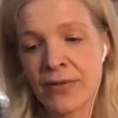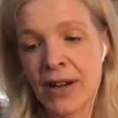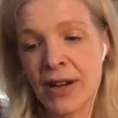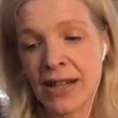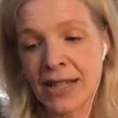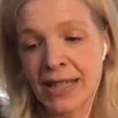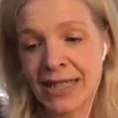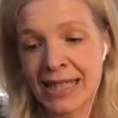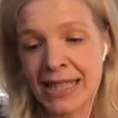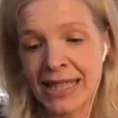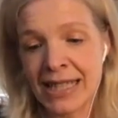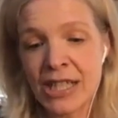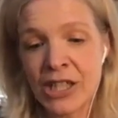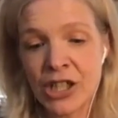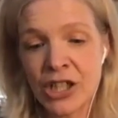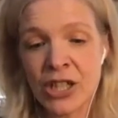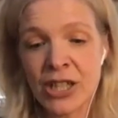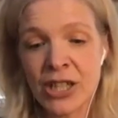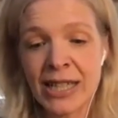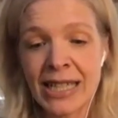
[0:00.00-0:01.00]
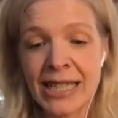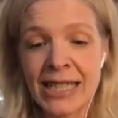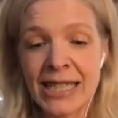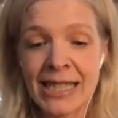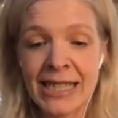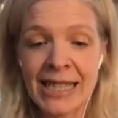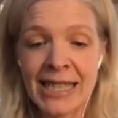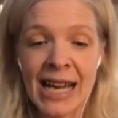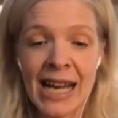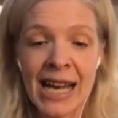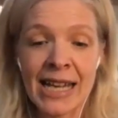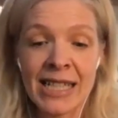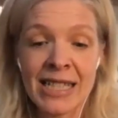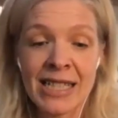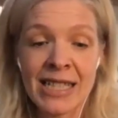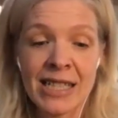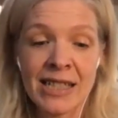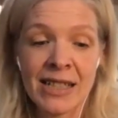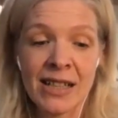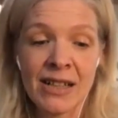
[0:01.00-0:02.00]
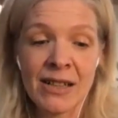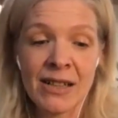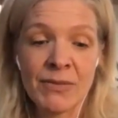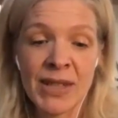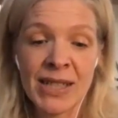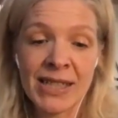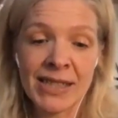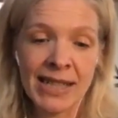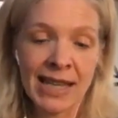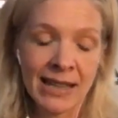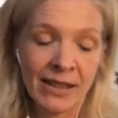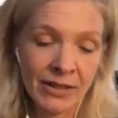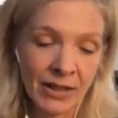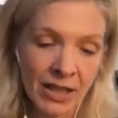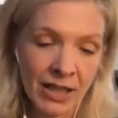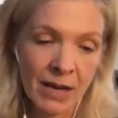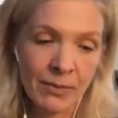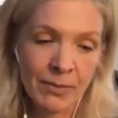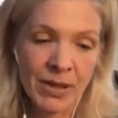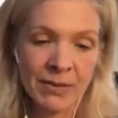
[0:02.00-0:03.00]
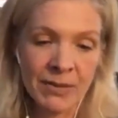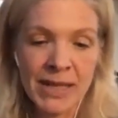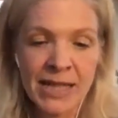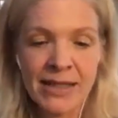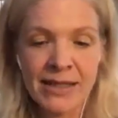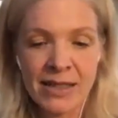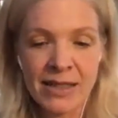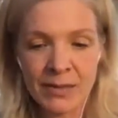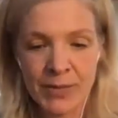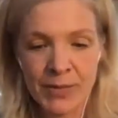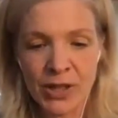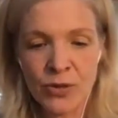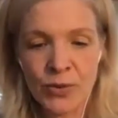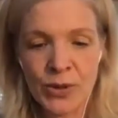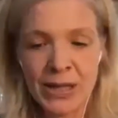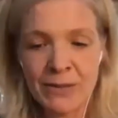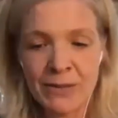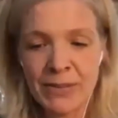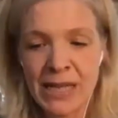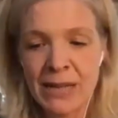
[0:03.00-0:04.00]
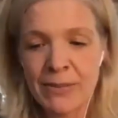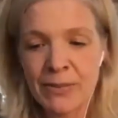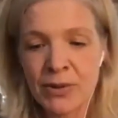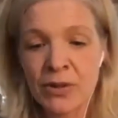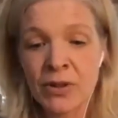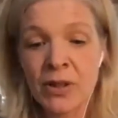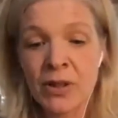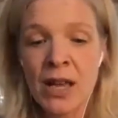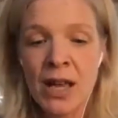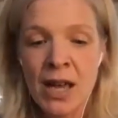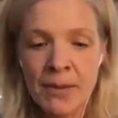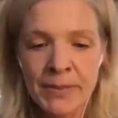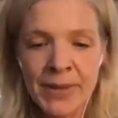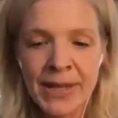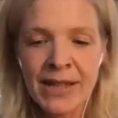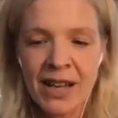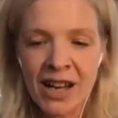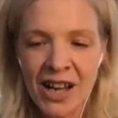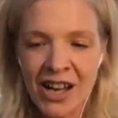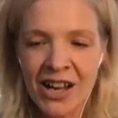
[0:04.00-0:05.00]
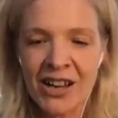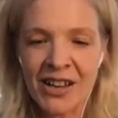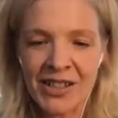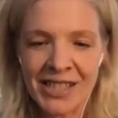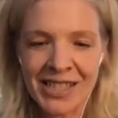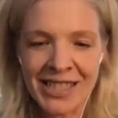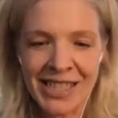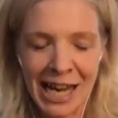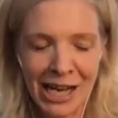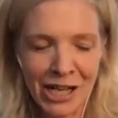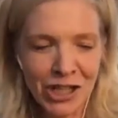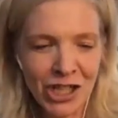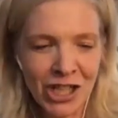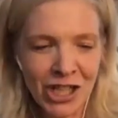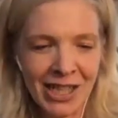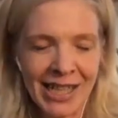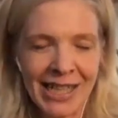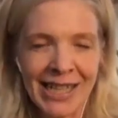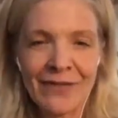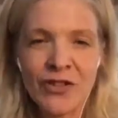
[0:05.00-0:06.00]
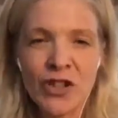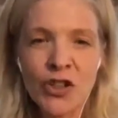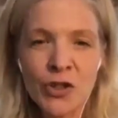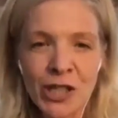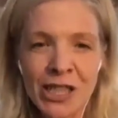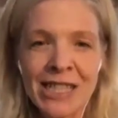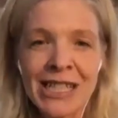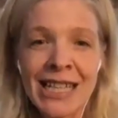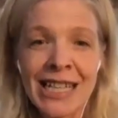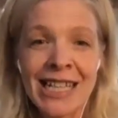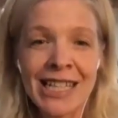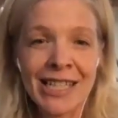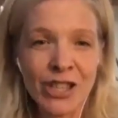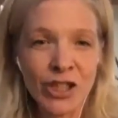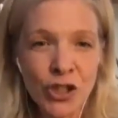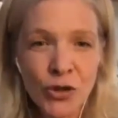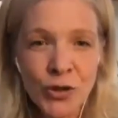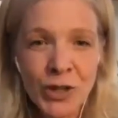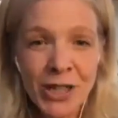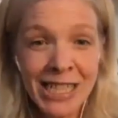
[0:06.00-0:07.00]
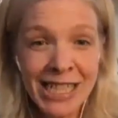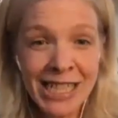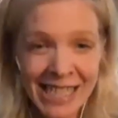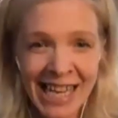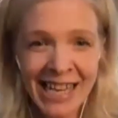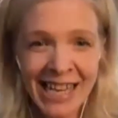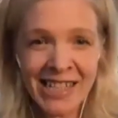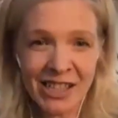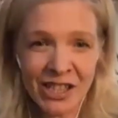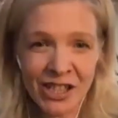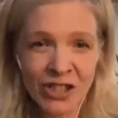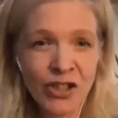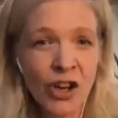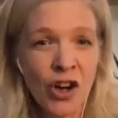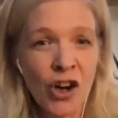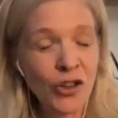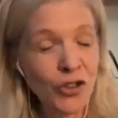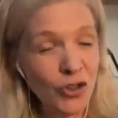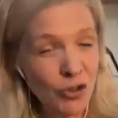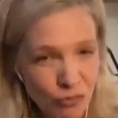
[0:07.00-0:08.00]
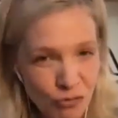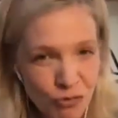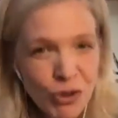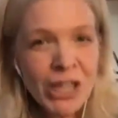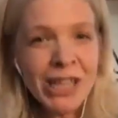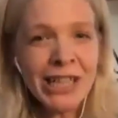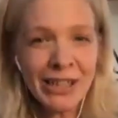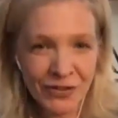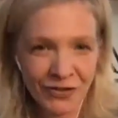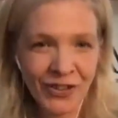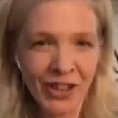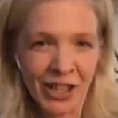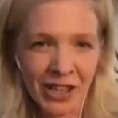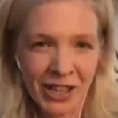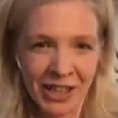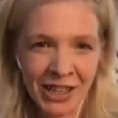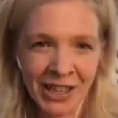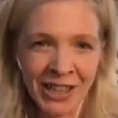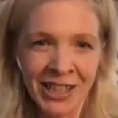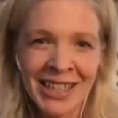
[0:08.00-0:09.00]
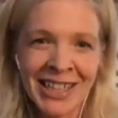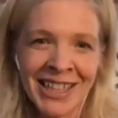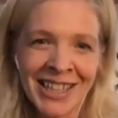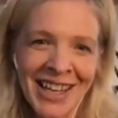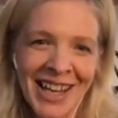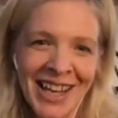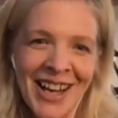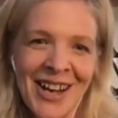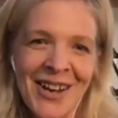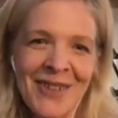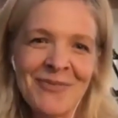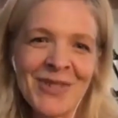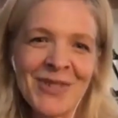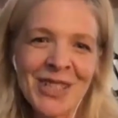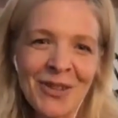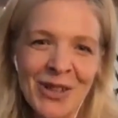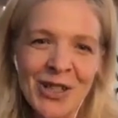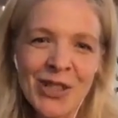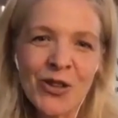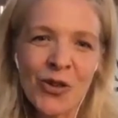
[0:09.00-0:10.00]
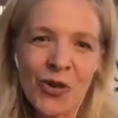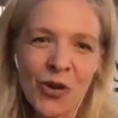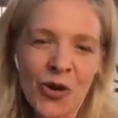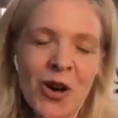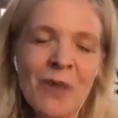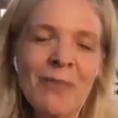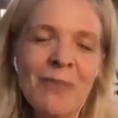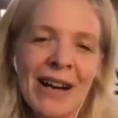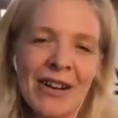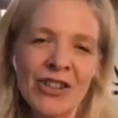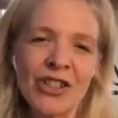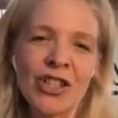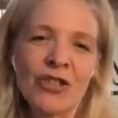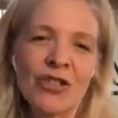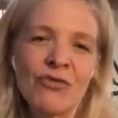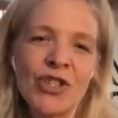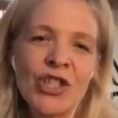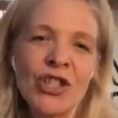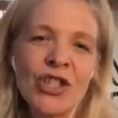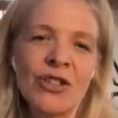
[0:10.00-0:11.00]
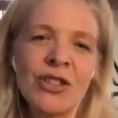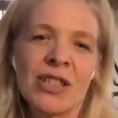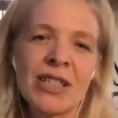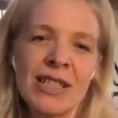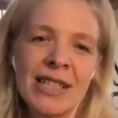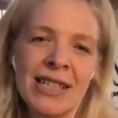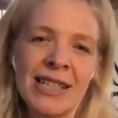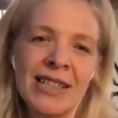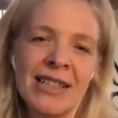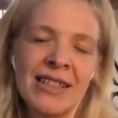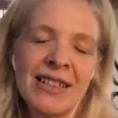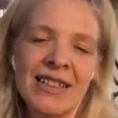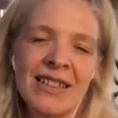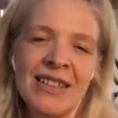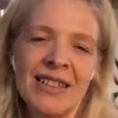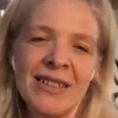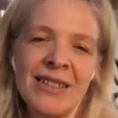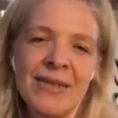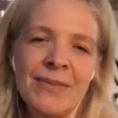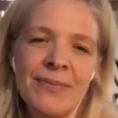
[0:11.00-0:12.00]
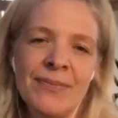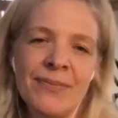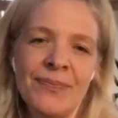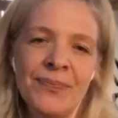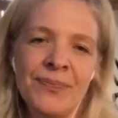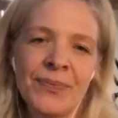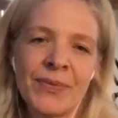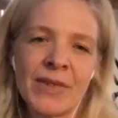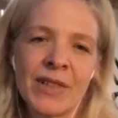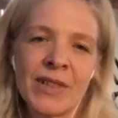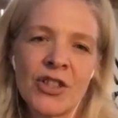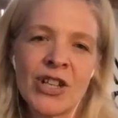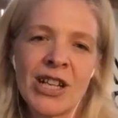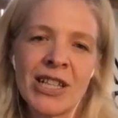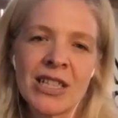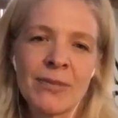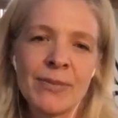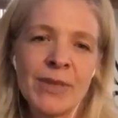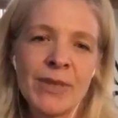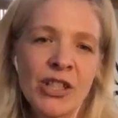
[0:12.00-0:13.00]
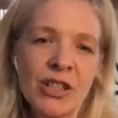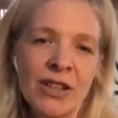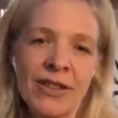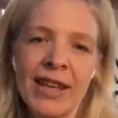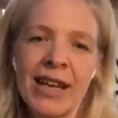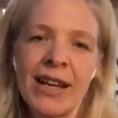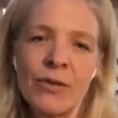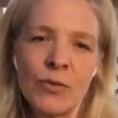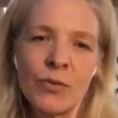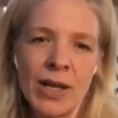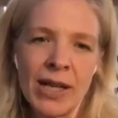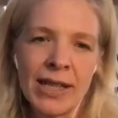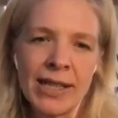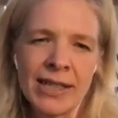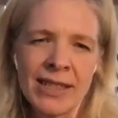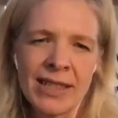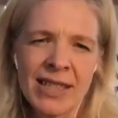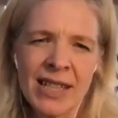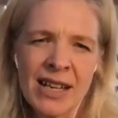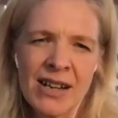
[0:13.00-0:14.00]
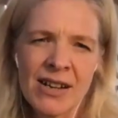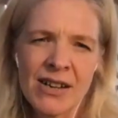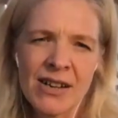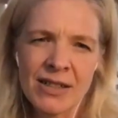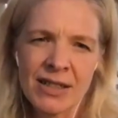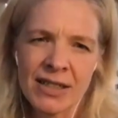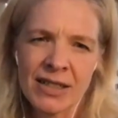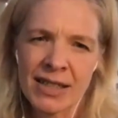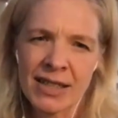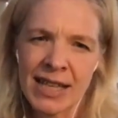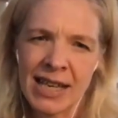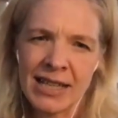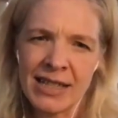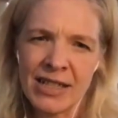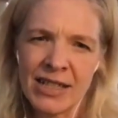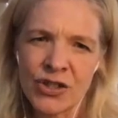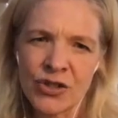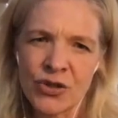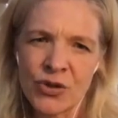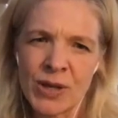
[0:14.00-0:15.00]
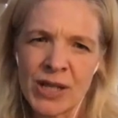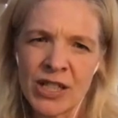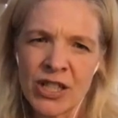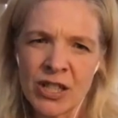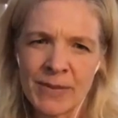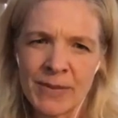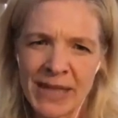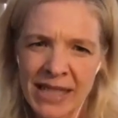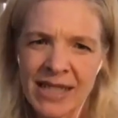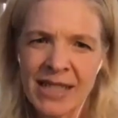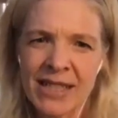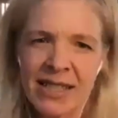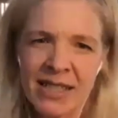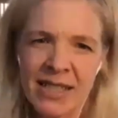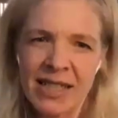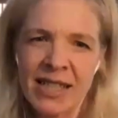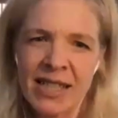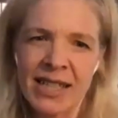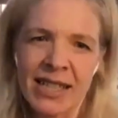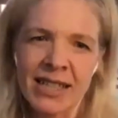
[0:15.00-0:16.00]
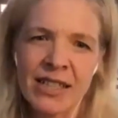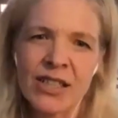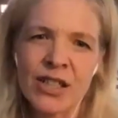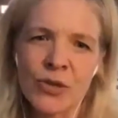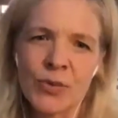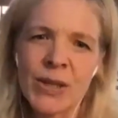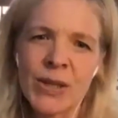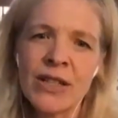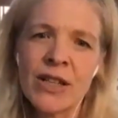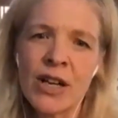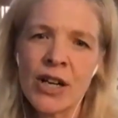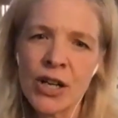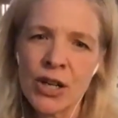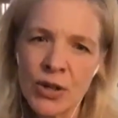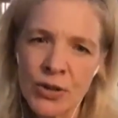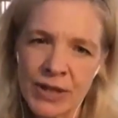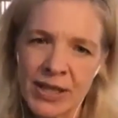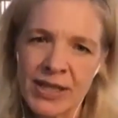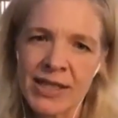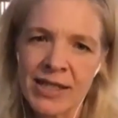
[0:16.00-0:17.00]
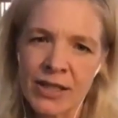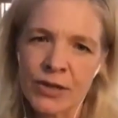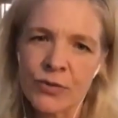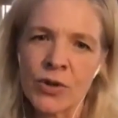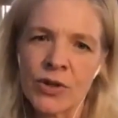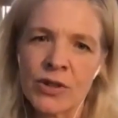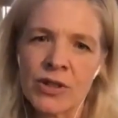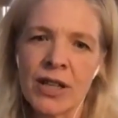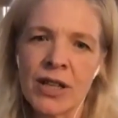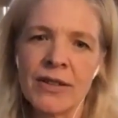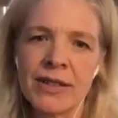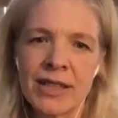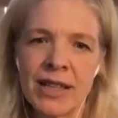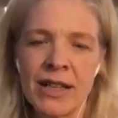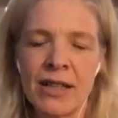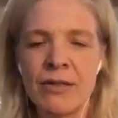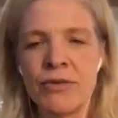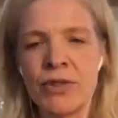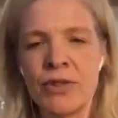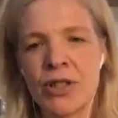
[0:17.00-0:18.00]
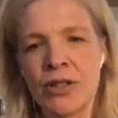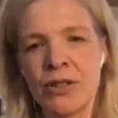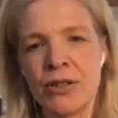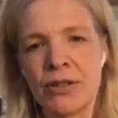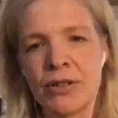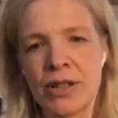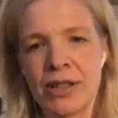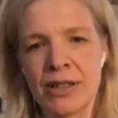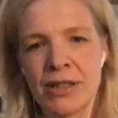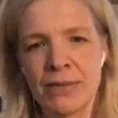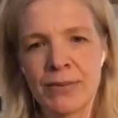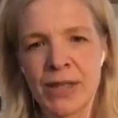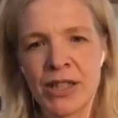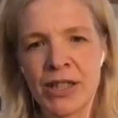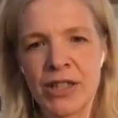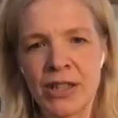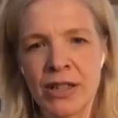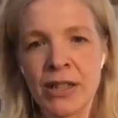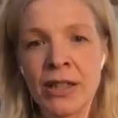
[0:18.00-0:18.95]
isolation is that um, they say like a couple of meters between people, because actually, if you sneeze, you can send snot really far. Um, so it's all about just reducing um, transmission that way. Does that answer that initial question? I mean, these are the things that we know. This is what's going to help reduce transmission.